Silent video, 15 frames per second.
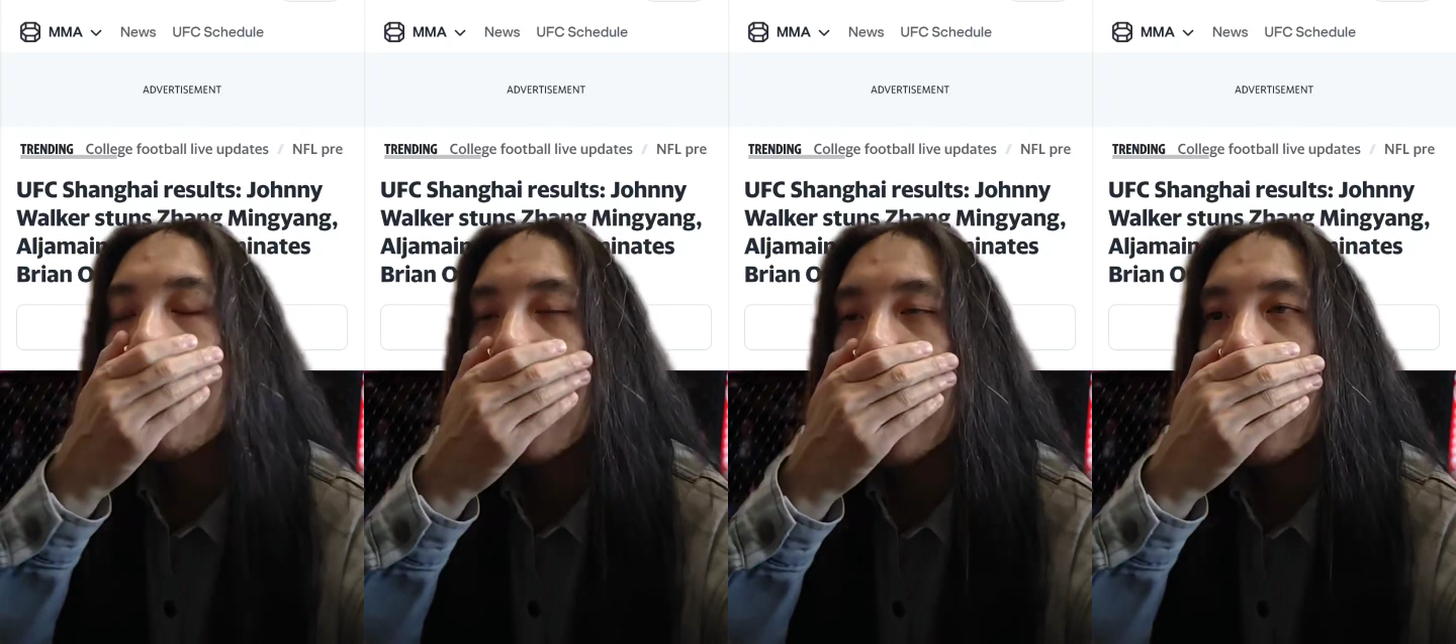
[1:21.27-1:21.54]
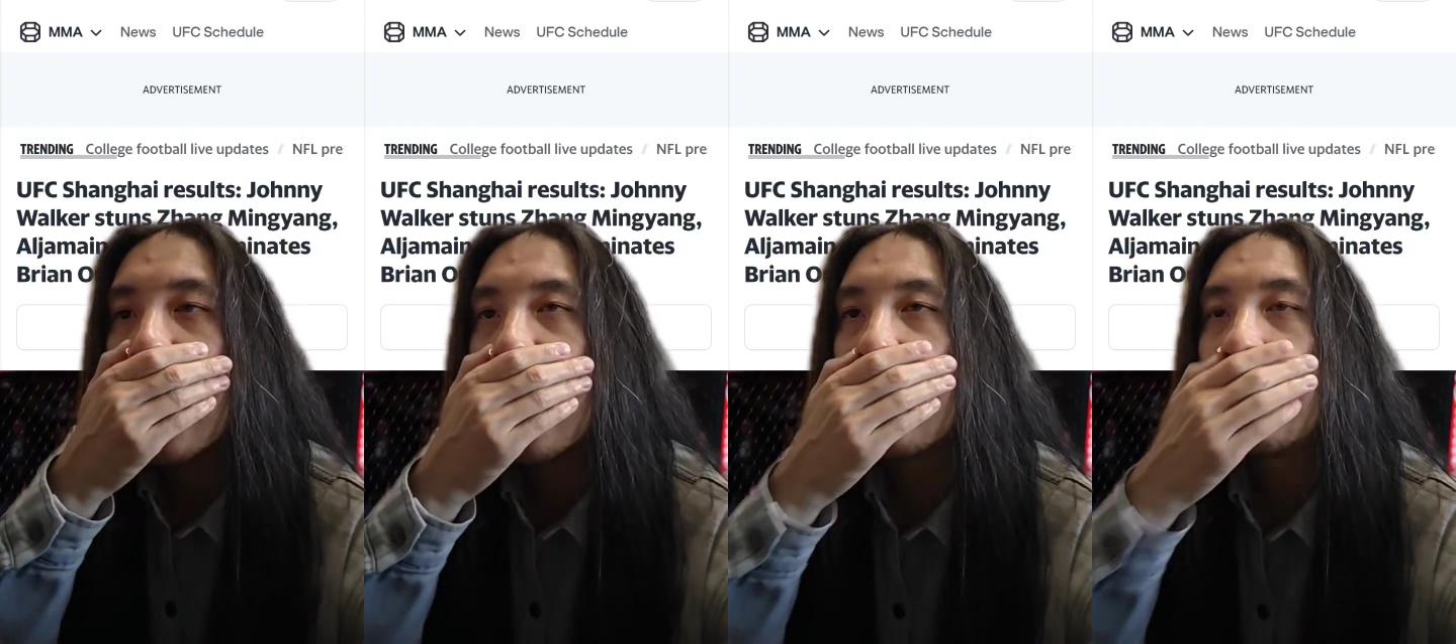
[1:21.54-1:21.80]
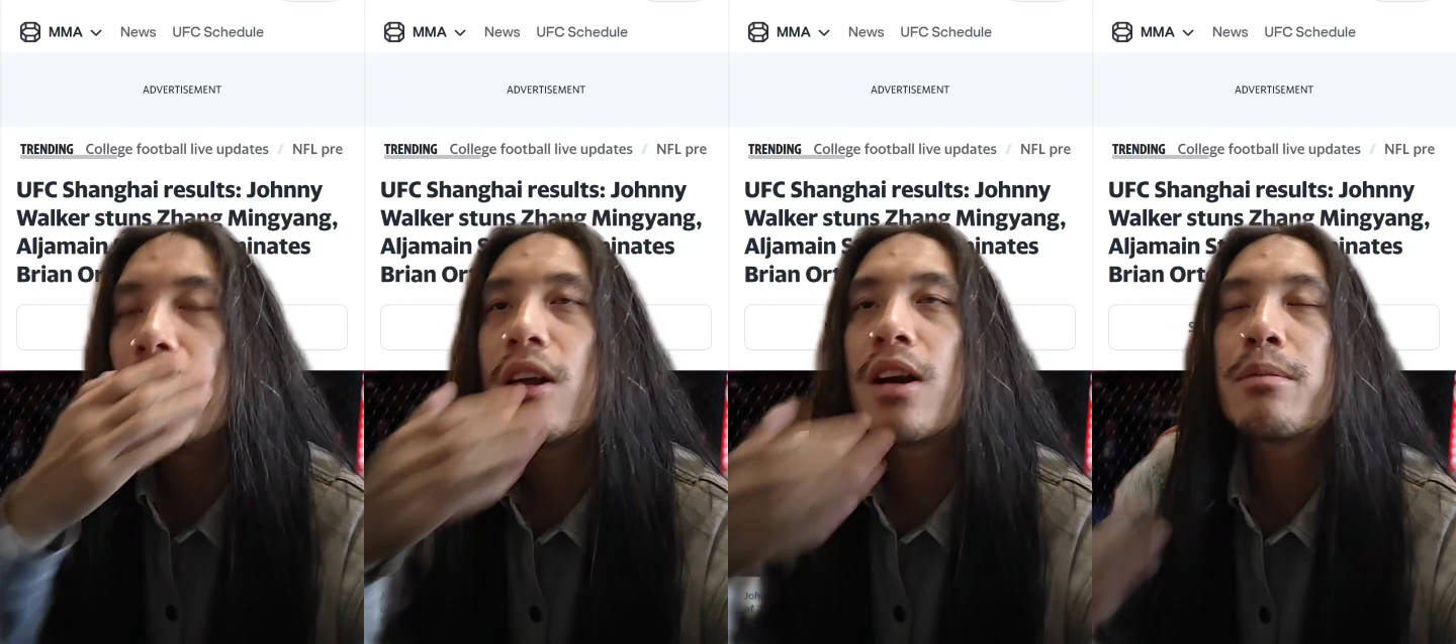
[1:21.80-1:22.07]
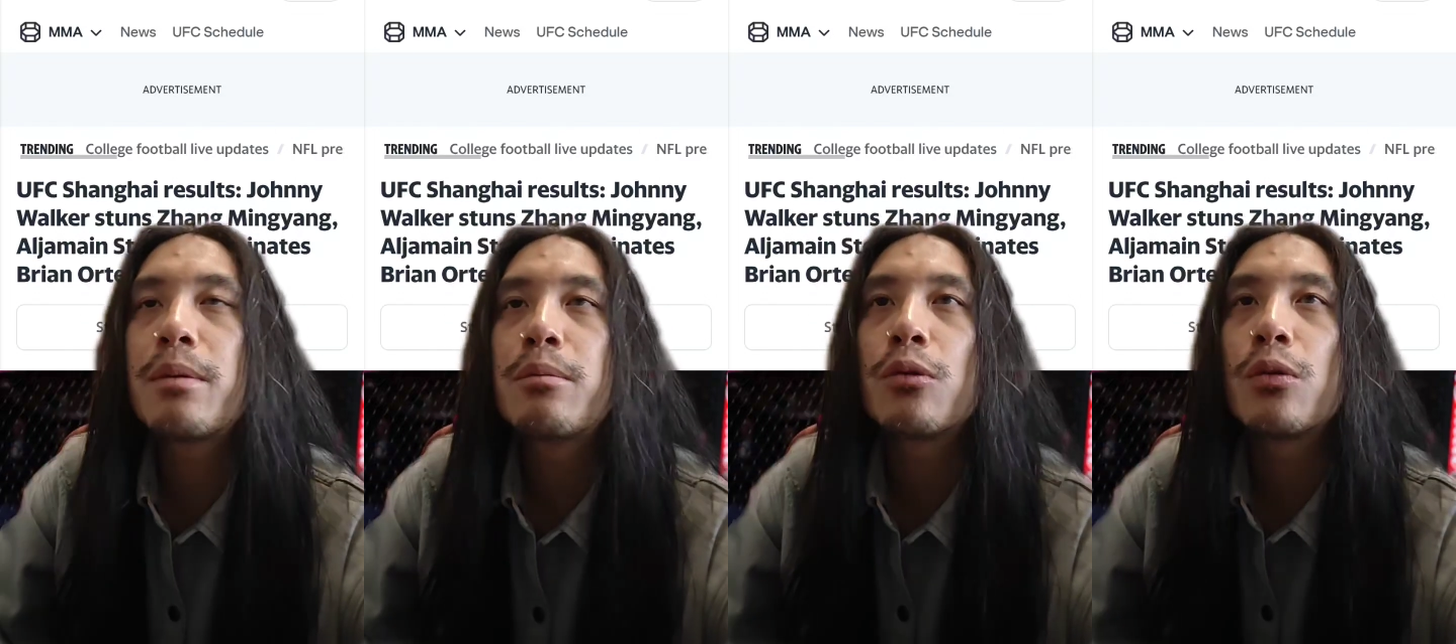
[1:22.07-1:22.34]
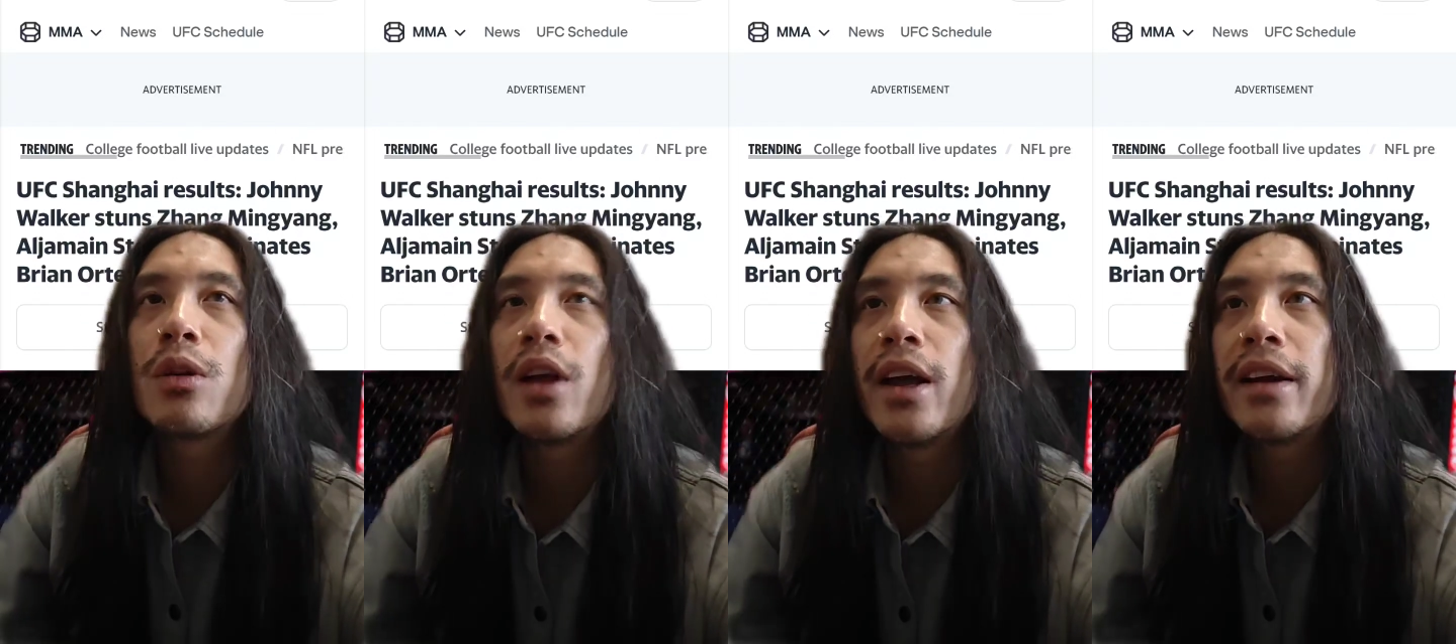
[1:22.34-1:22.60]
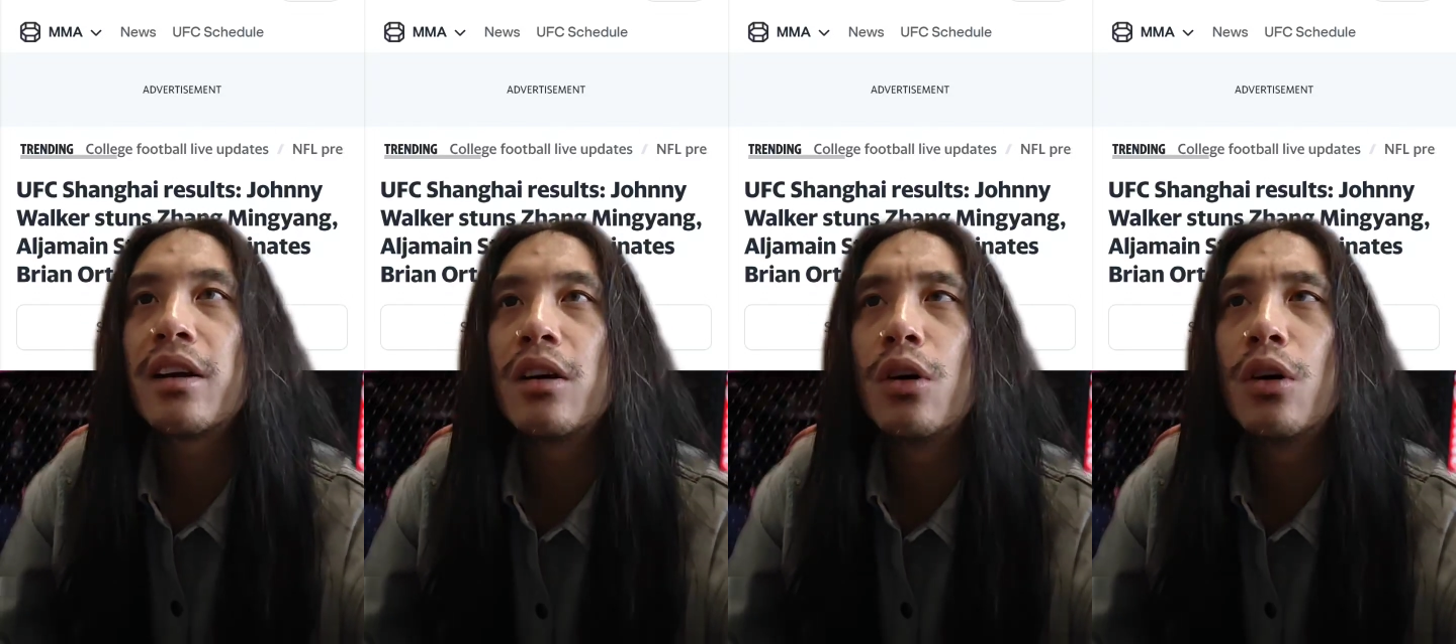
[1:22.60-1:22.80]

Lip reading: A lot of people were like,